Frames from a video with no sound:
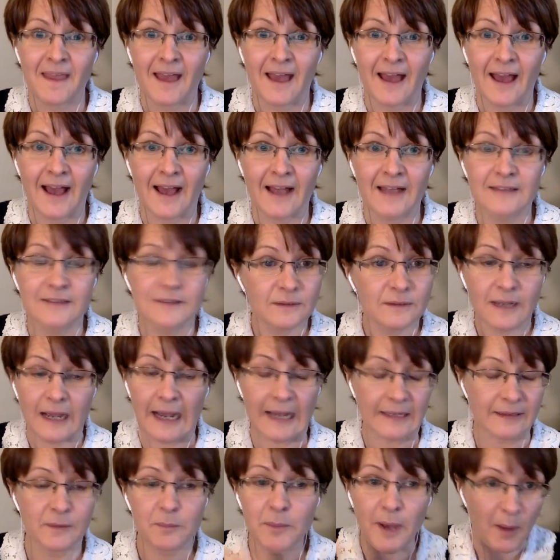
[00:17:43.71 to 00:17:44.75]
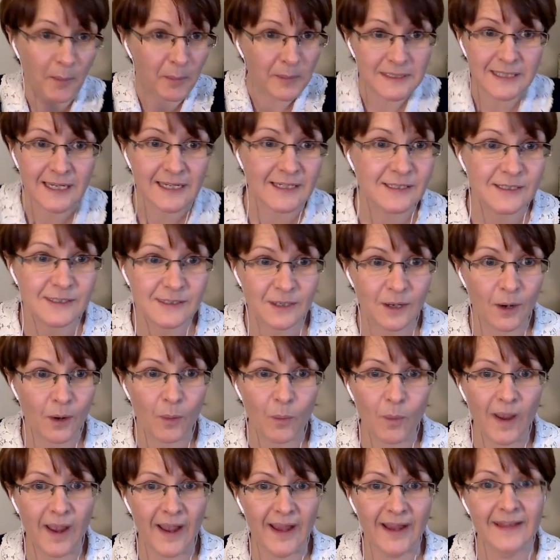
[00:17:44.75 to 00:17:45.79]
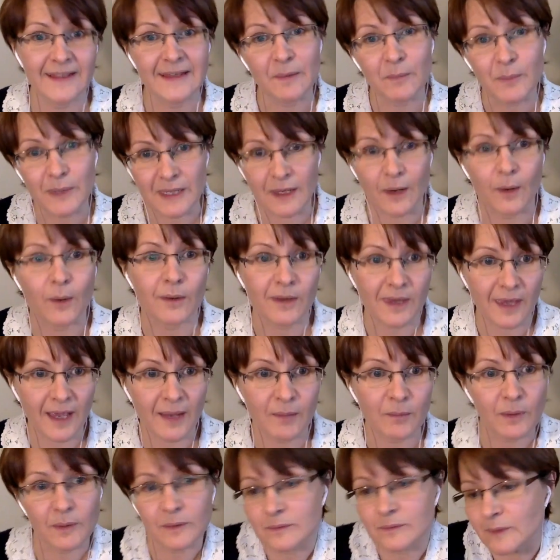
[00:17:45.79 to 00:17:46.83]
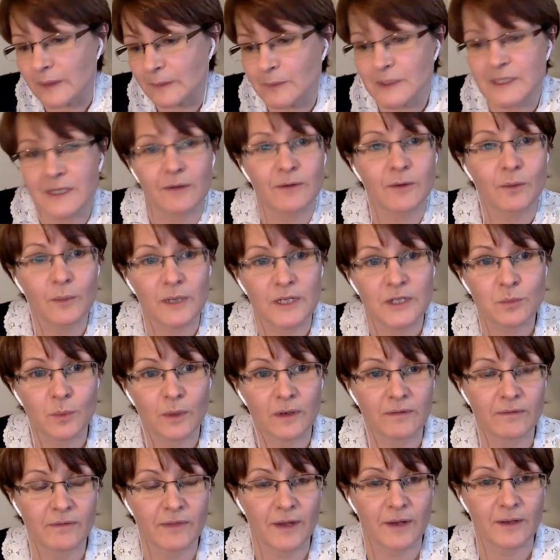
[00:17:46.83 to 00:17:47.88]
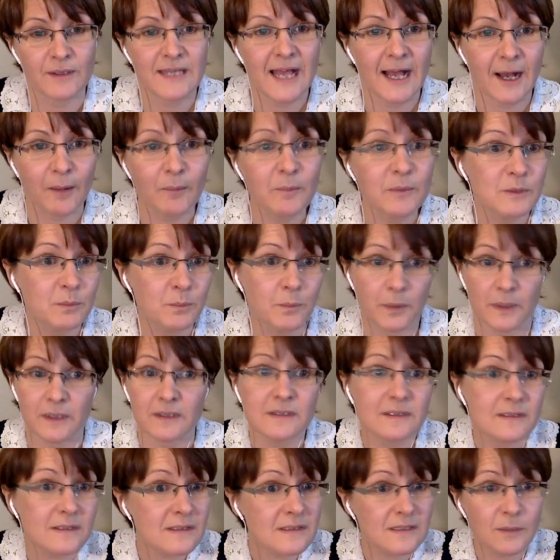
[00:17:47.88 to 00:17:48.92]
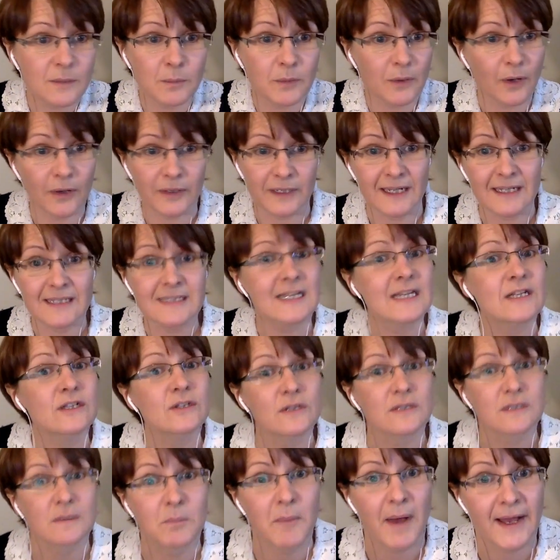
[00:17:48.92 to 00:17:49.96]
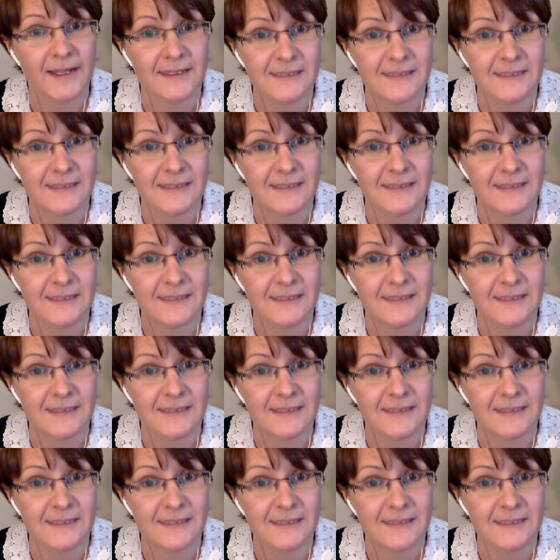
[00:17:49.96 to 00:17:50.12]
And the palpitations go away. And then we go, okay, well, we don't know which one of those helped, but to be honest, it doesn't